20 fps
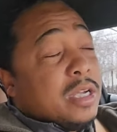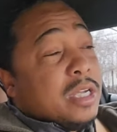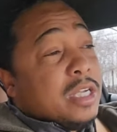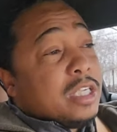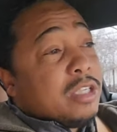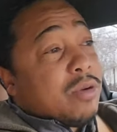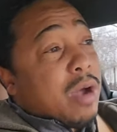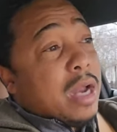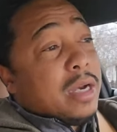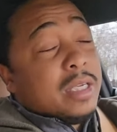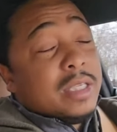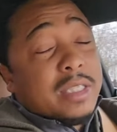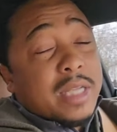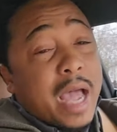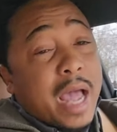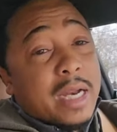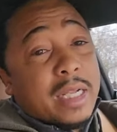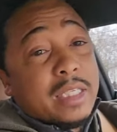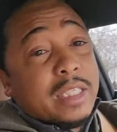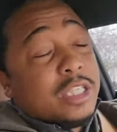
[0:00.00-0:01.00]
so I
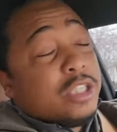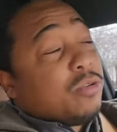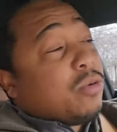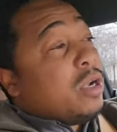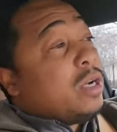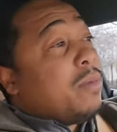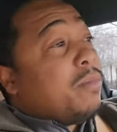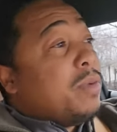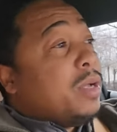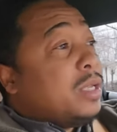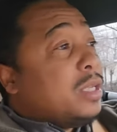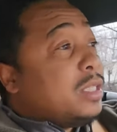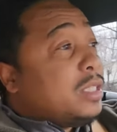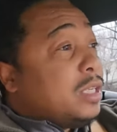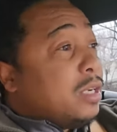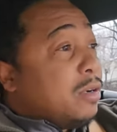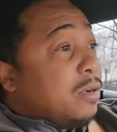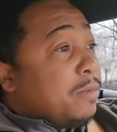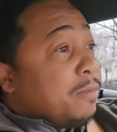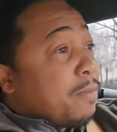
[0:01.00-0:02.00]
decided to join the
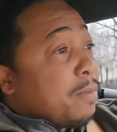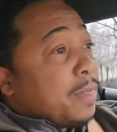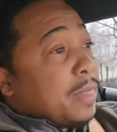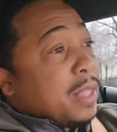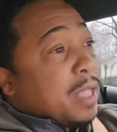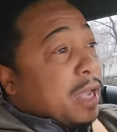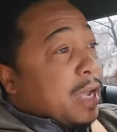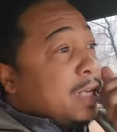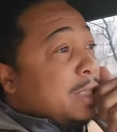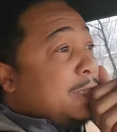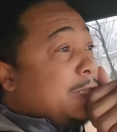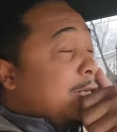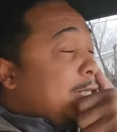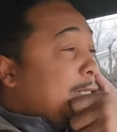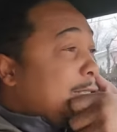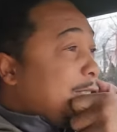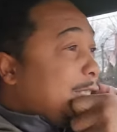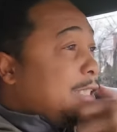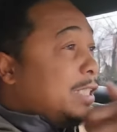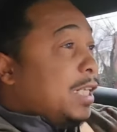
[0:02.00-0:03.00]
military. It
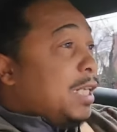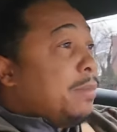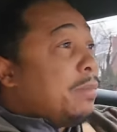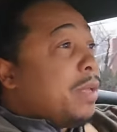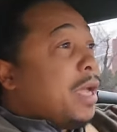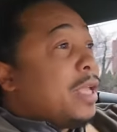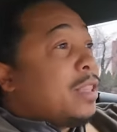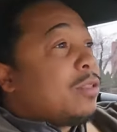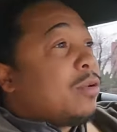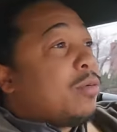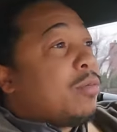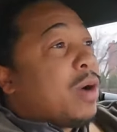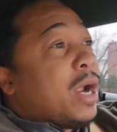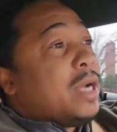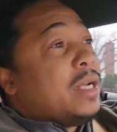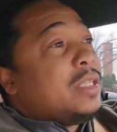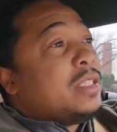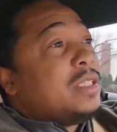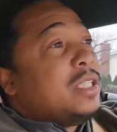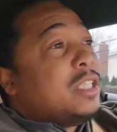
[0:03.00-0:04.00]
just seemed like the
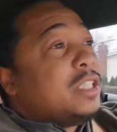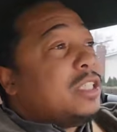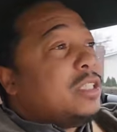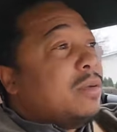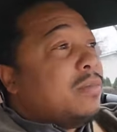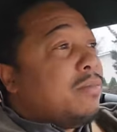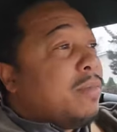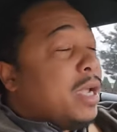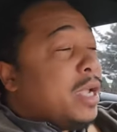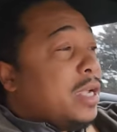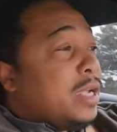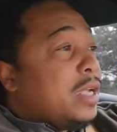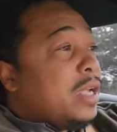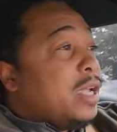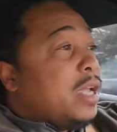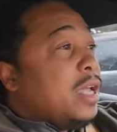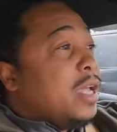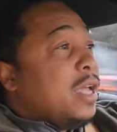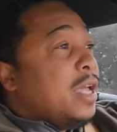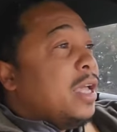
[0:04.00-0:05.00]
right decision to make.
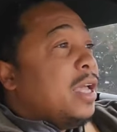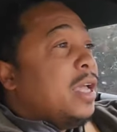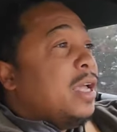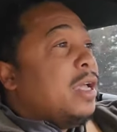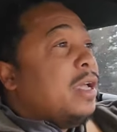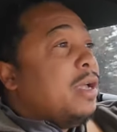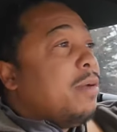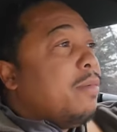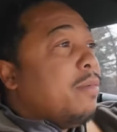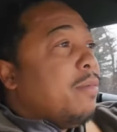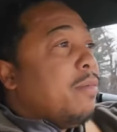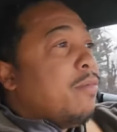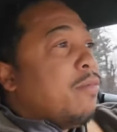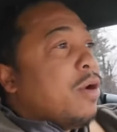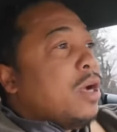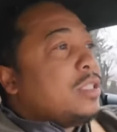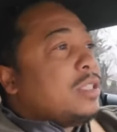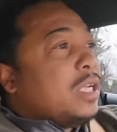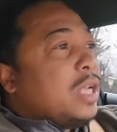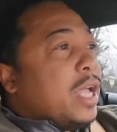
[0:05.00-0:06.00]

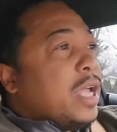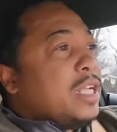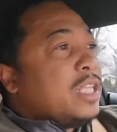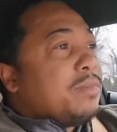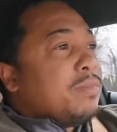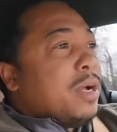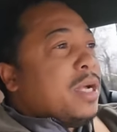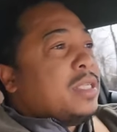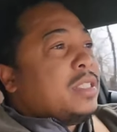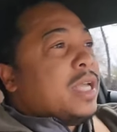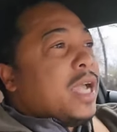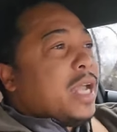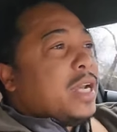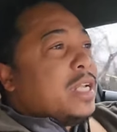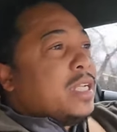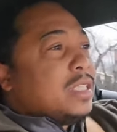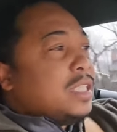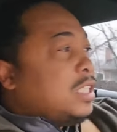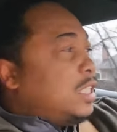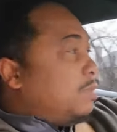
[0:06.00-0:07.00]
Was it a
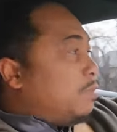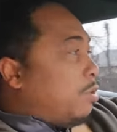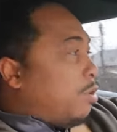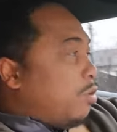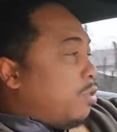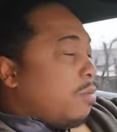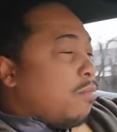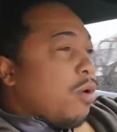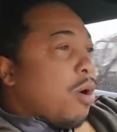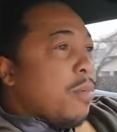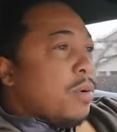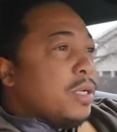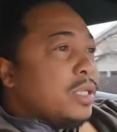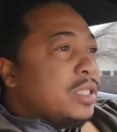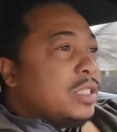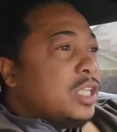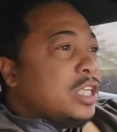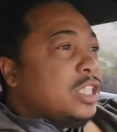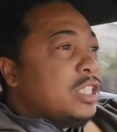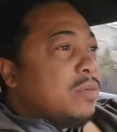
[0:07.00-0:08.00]
spontaneous and spur of the moment
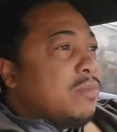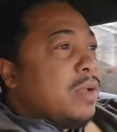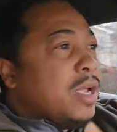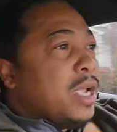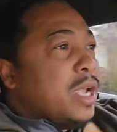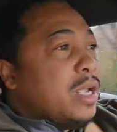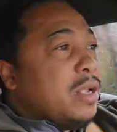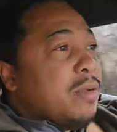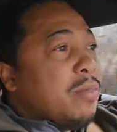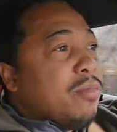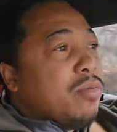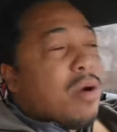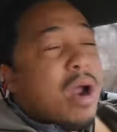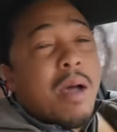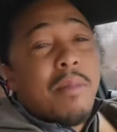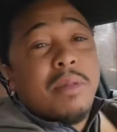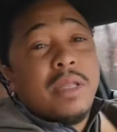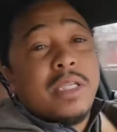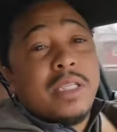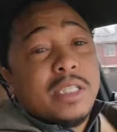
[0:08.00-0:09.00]
decision made?
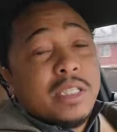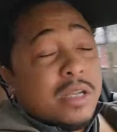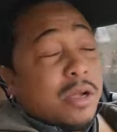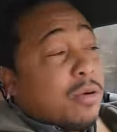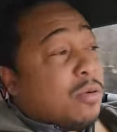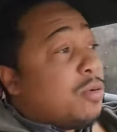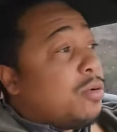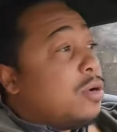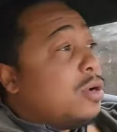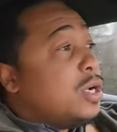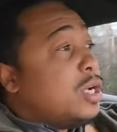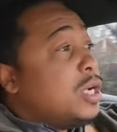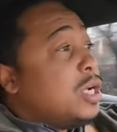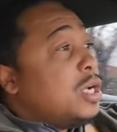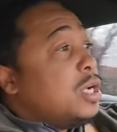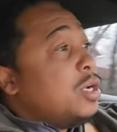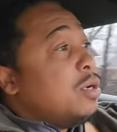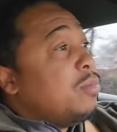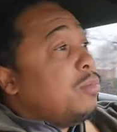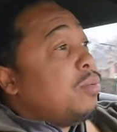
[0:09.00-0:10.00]
Probably so.
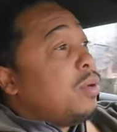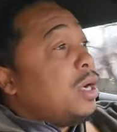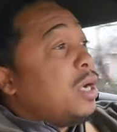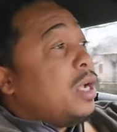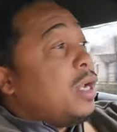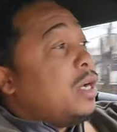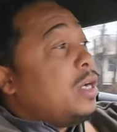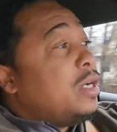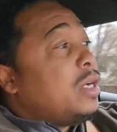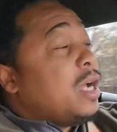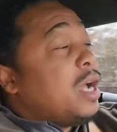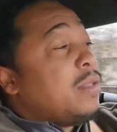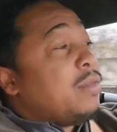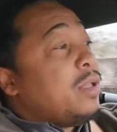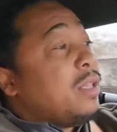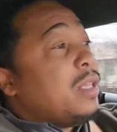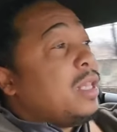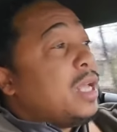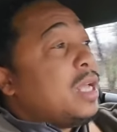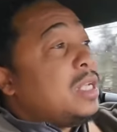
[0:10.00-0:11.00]
But
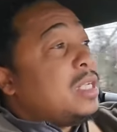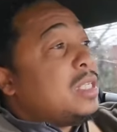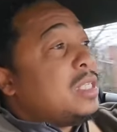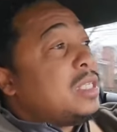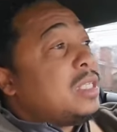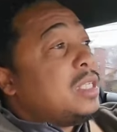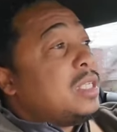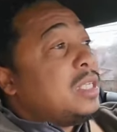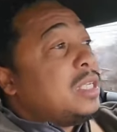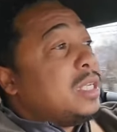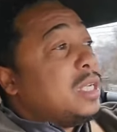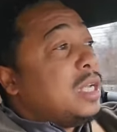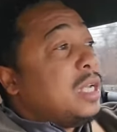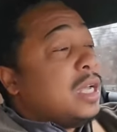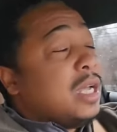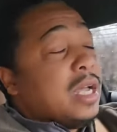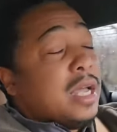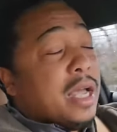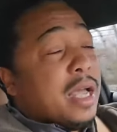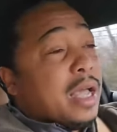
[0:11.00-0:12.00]
nonetheless,
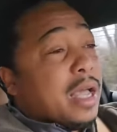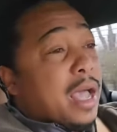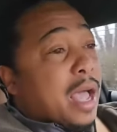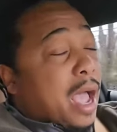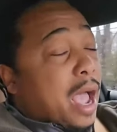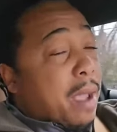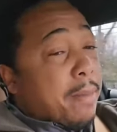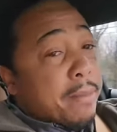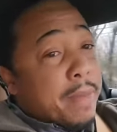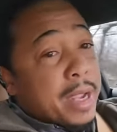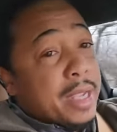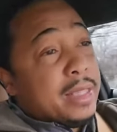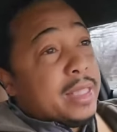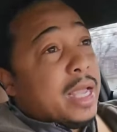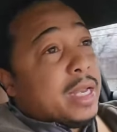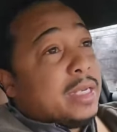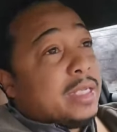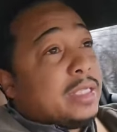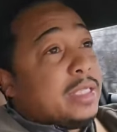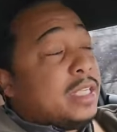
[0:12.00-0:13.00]
I made
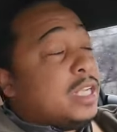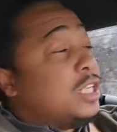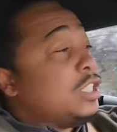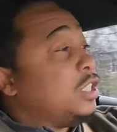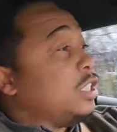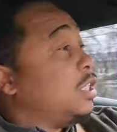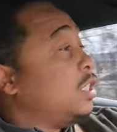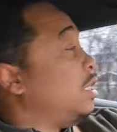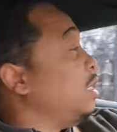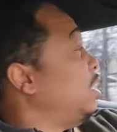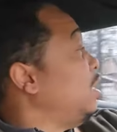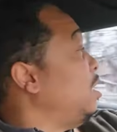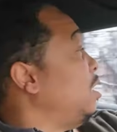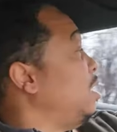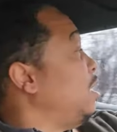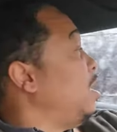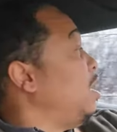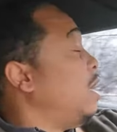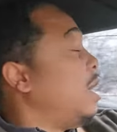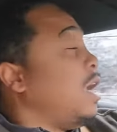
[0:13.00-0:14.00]
that decision
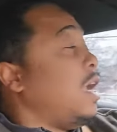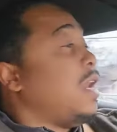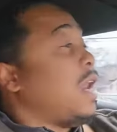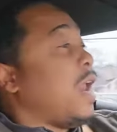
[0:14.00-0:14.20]
and